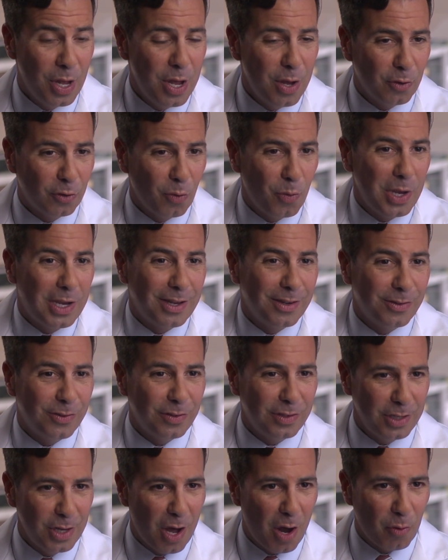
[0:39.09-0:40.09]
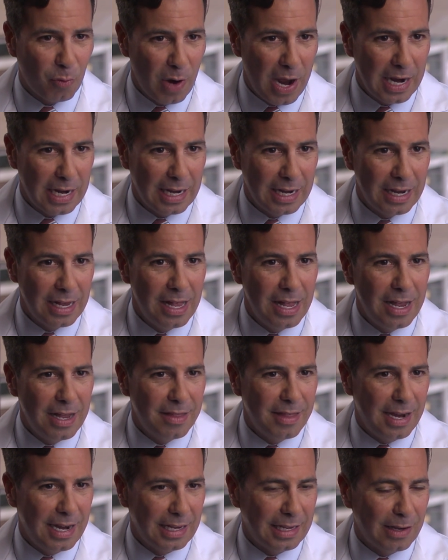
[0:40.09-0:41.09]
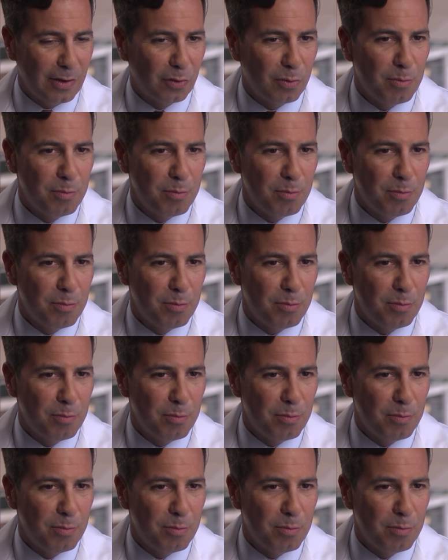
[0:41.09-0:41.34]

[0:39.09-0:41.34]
So we can see already that it gives